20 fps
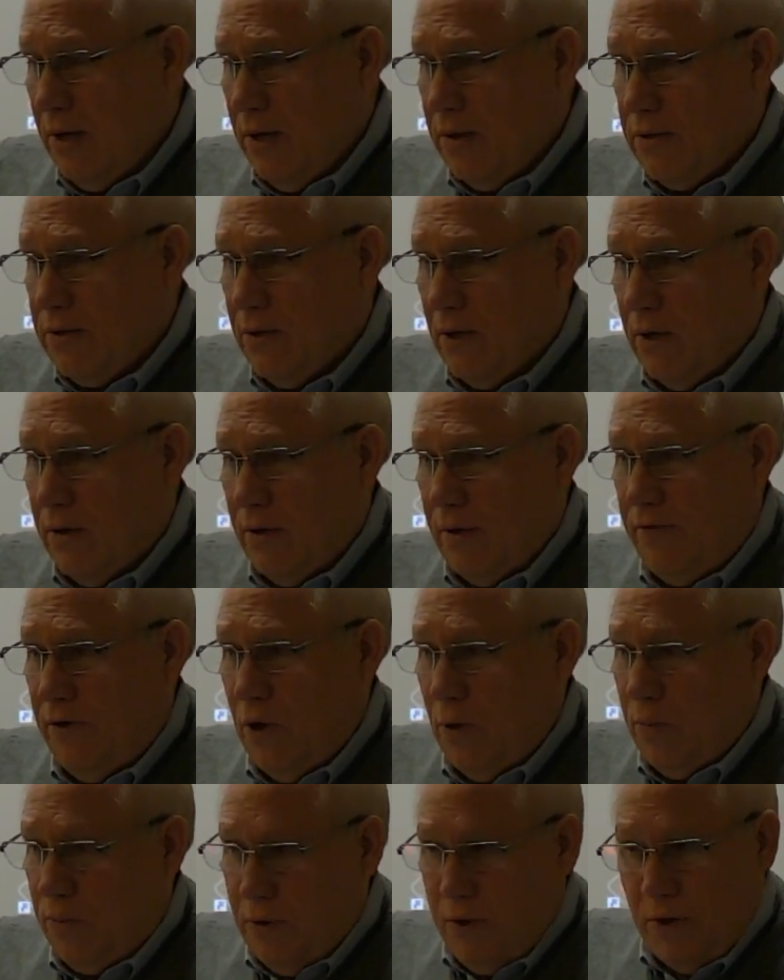So if
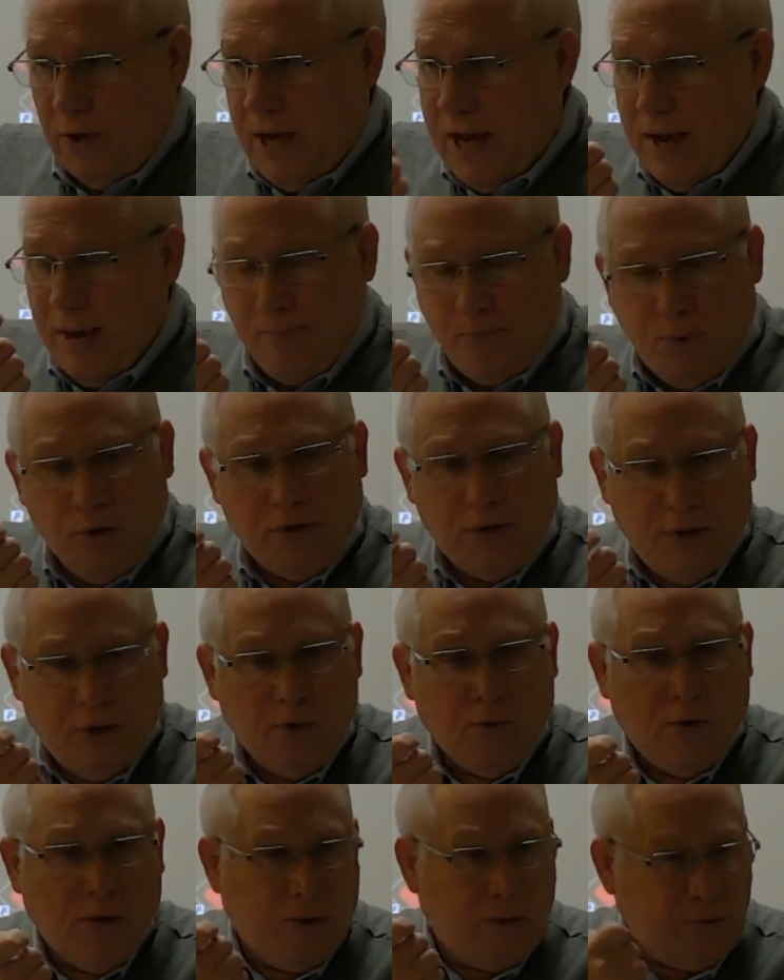you can't put the
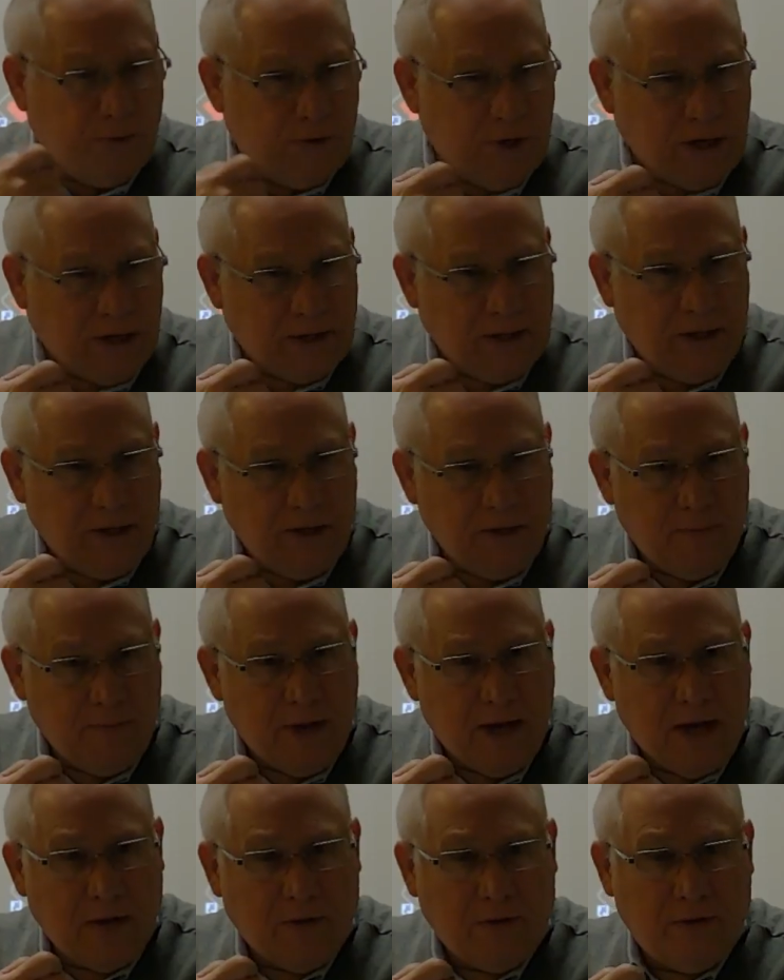oil directly in your
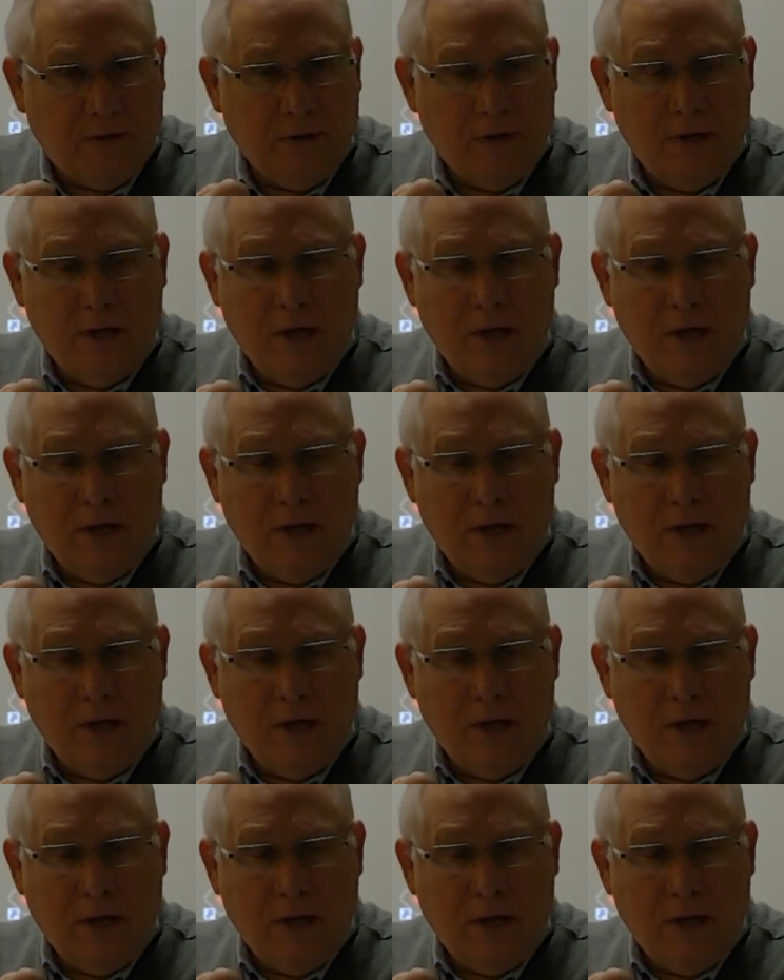mouth,